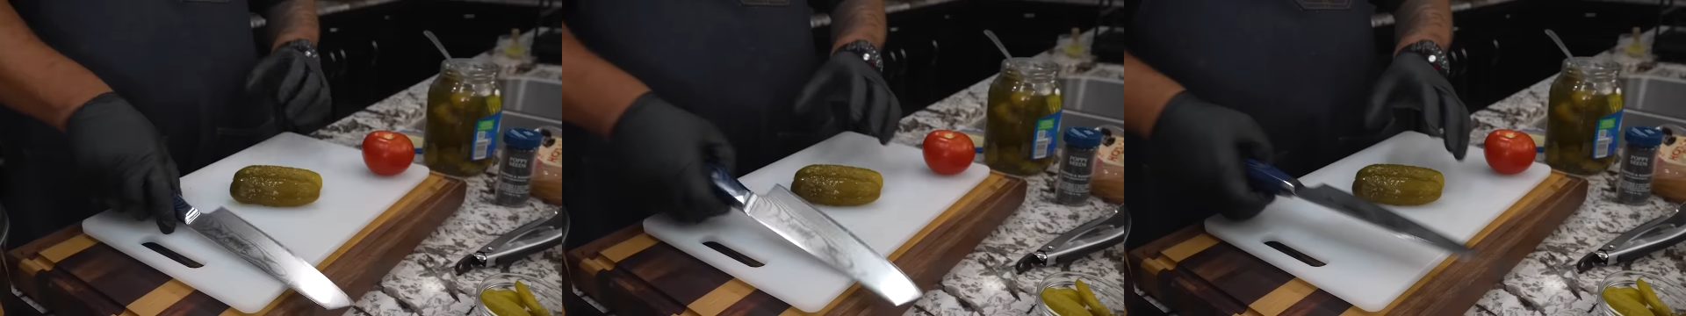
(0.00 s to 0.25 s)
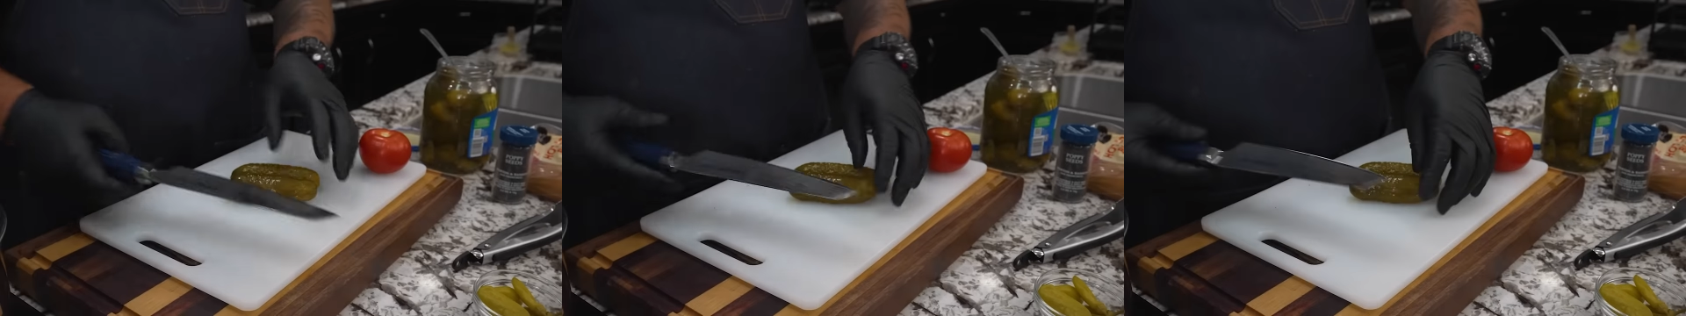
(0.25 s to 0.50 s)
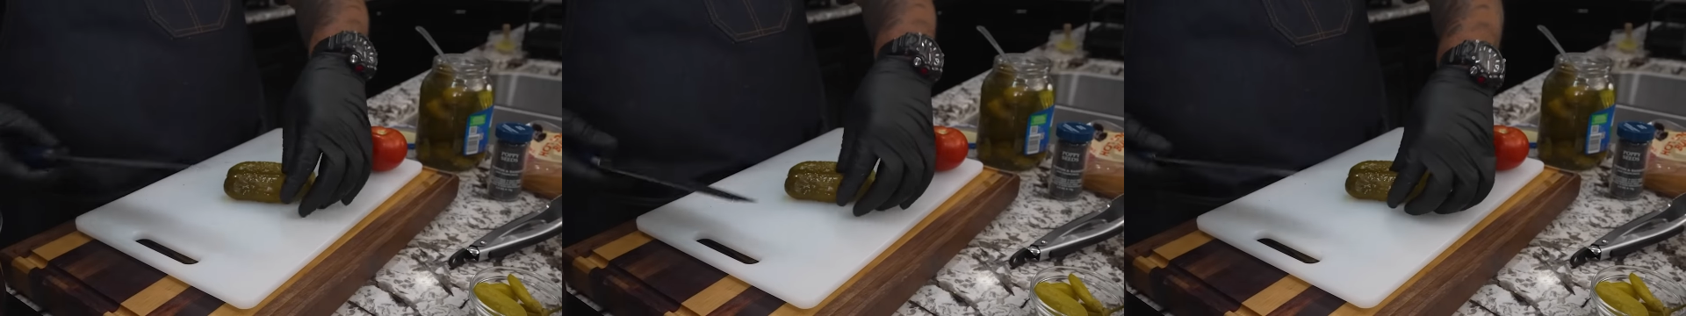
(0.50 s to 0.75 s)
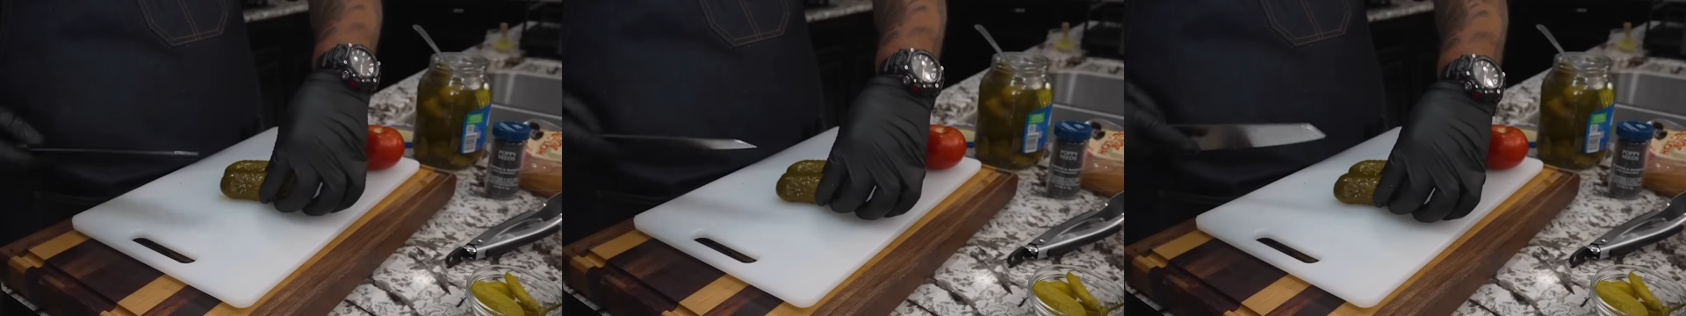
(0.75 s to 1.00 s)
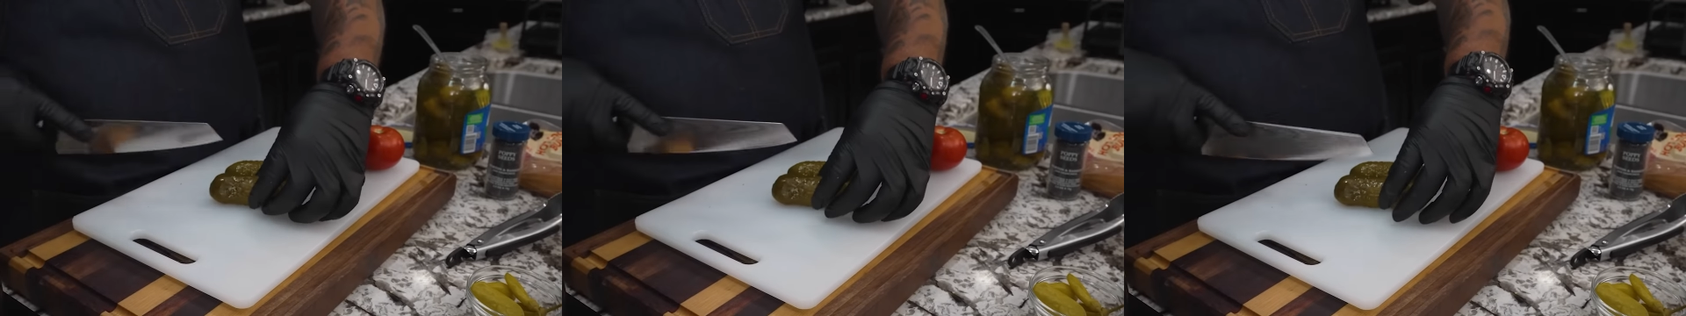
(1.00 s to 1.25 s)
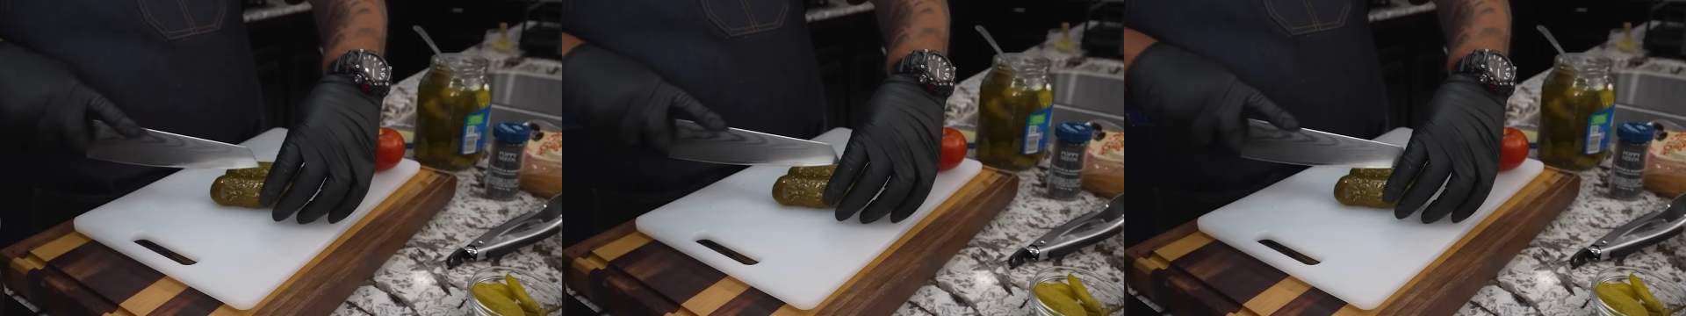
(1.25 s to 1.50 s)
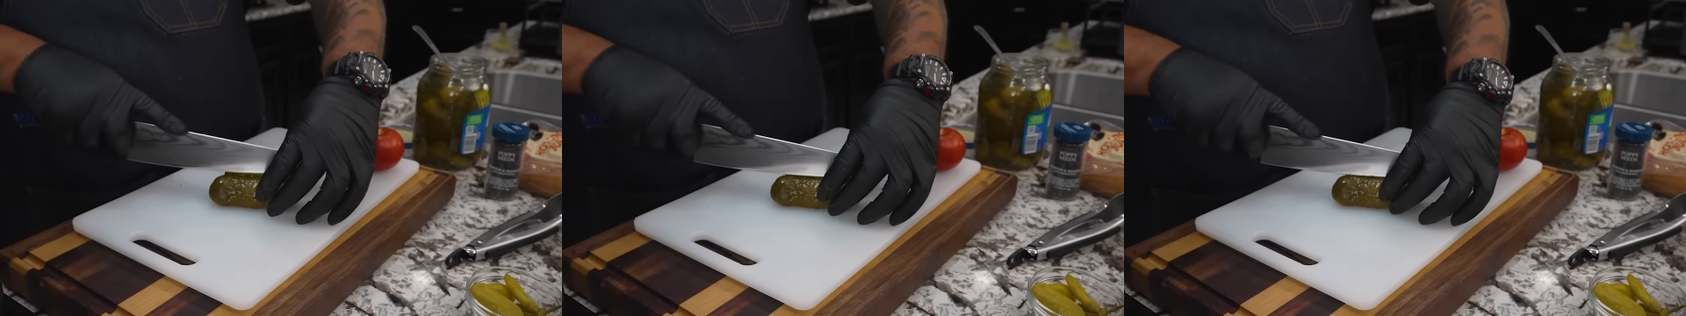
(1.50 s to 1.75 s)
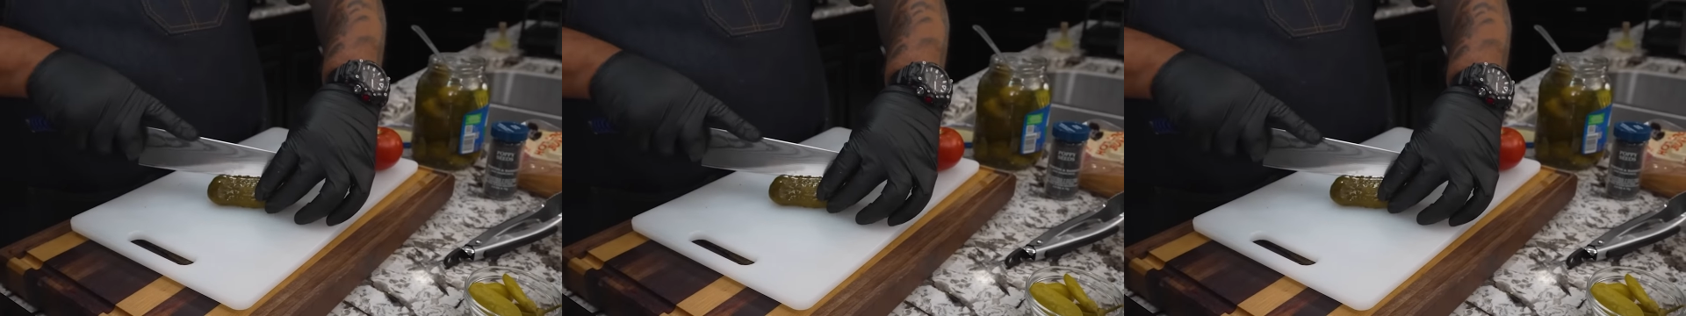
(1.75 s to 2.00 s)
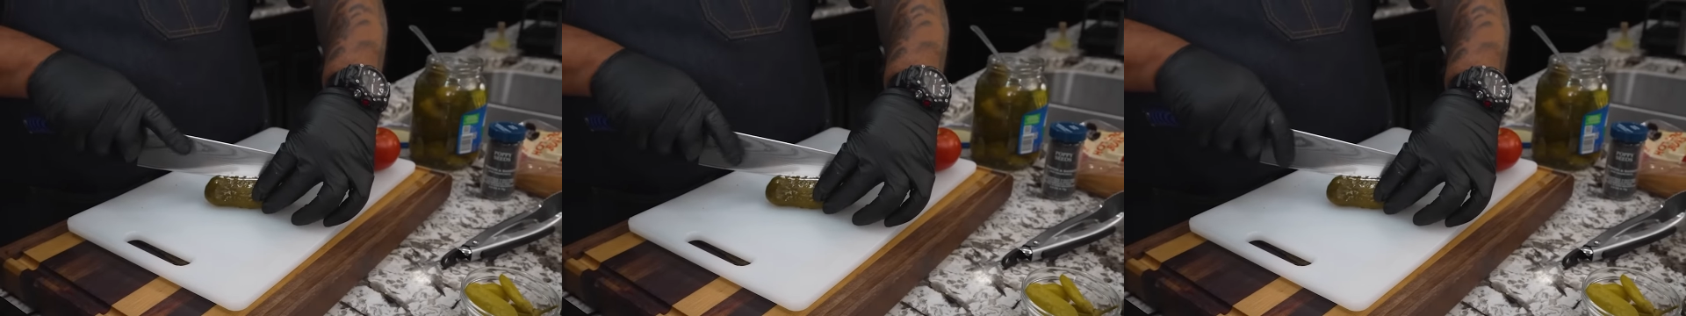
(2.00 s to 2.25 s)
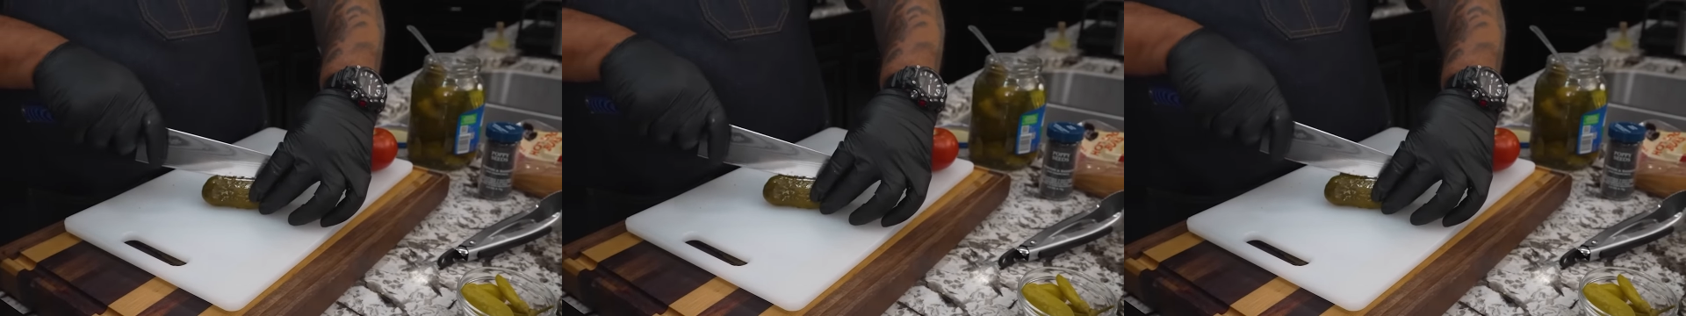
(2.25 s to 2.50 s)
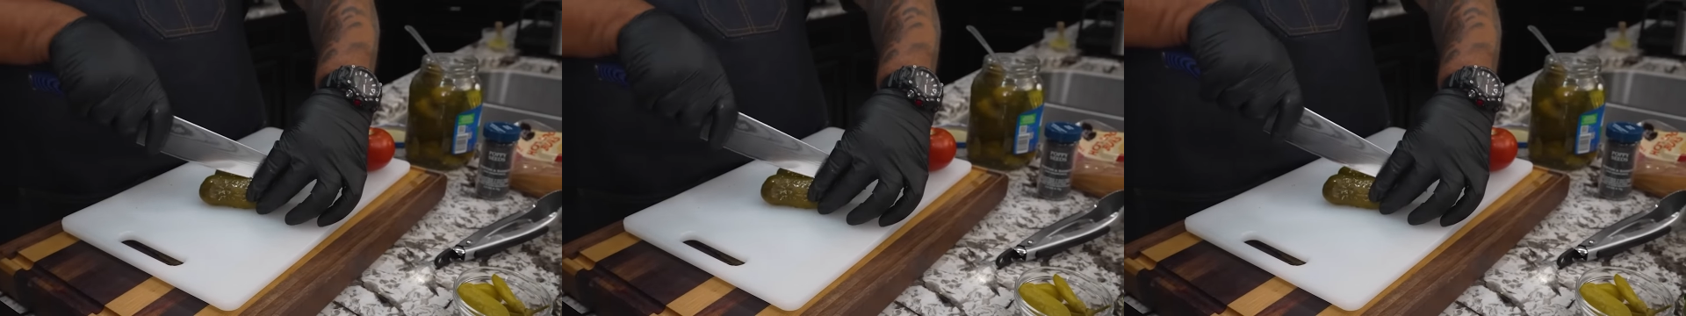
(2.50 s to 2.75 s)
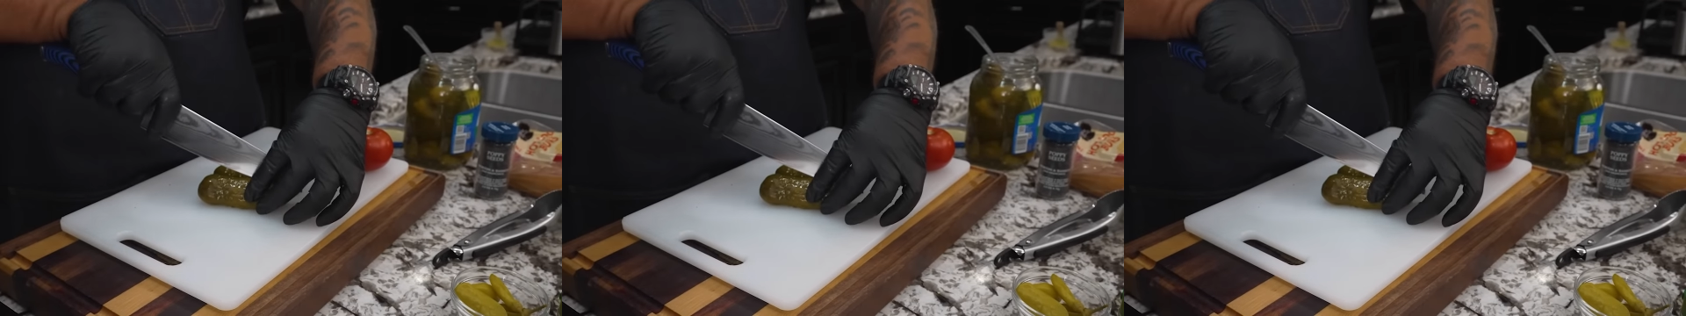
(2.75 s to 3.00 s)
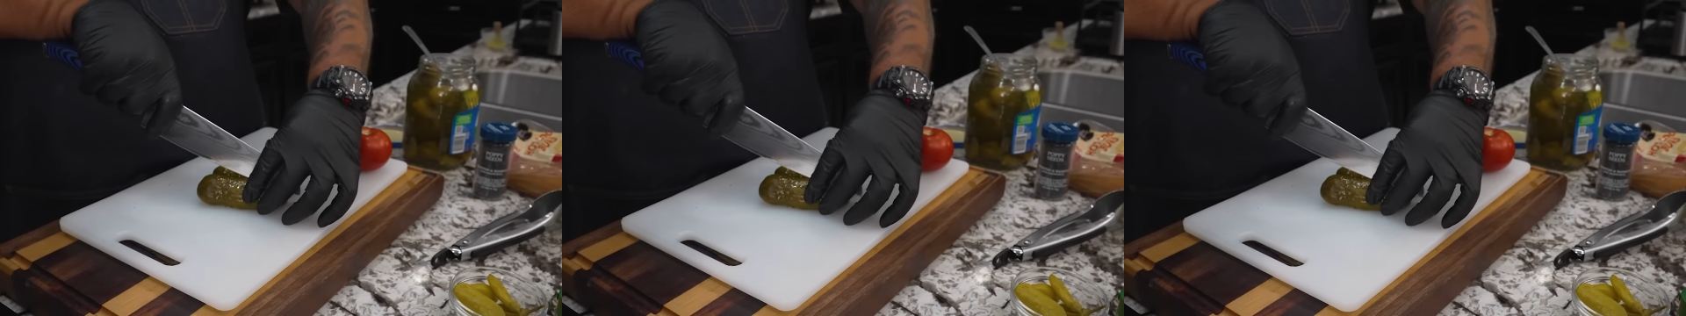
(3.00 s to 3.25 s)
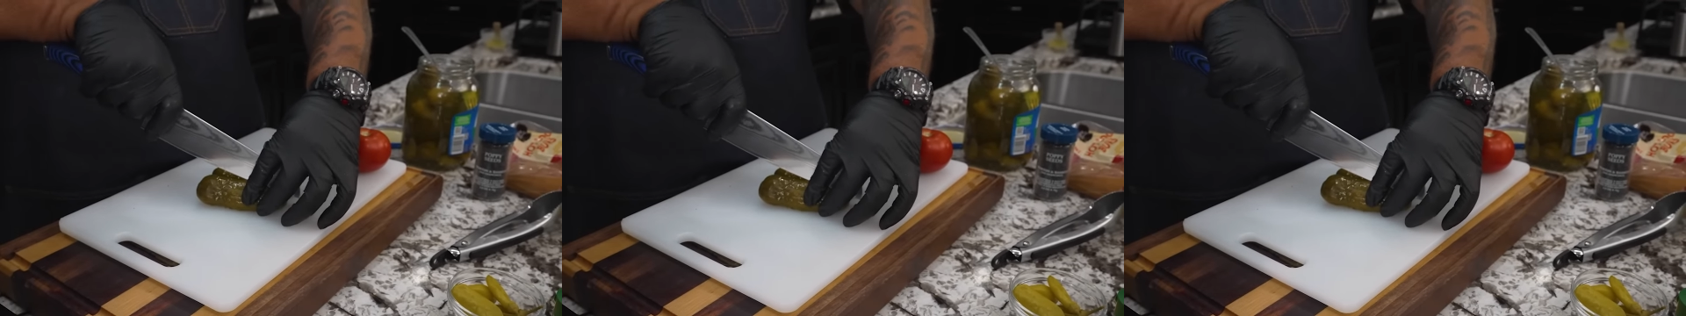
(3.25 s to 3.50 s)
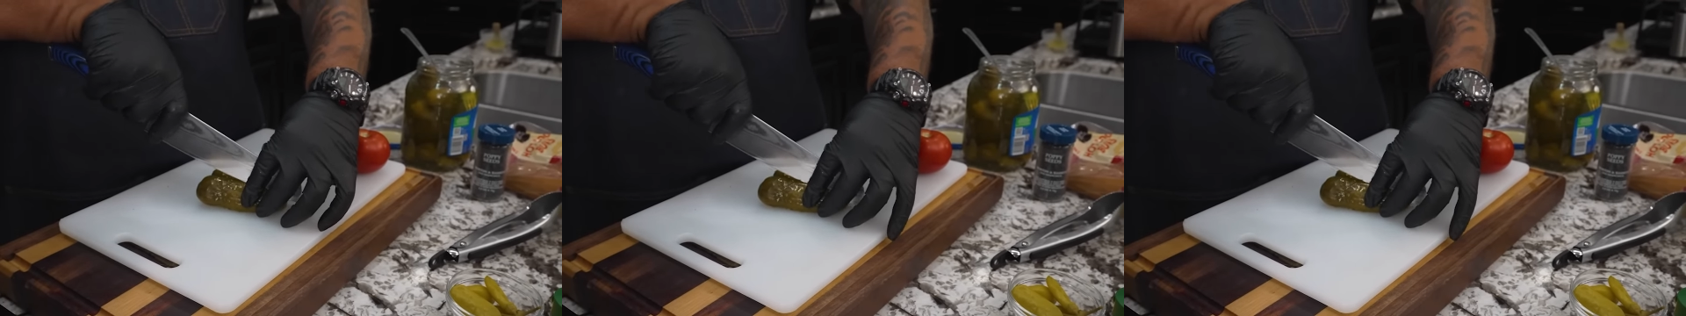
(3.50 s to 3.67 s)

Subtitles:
[unreadable: no face in view]